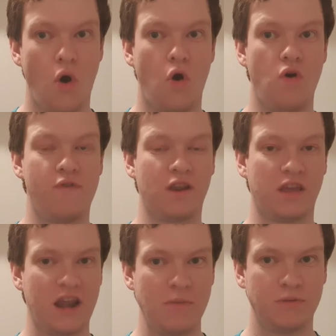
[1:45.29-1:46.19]
over
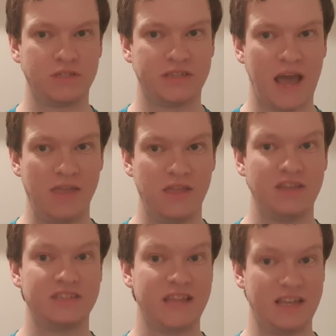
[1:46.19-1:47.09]
Lorraine Winstanley,
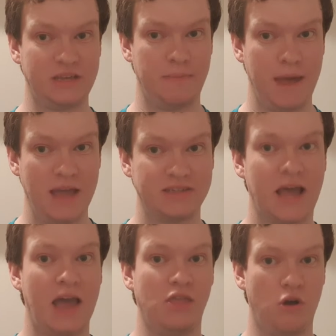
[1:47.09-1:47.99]
Stacey Pace
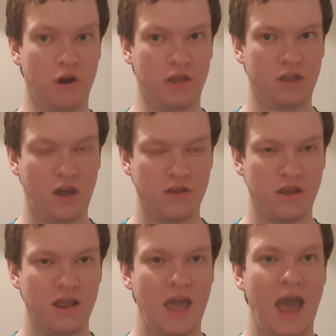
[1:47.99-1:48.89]
and Laura Turner,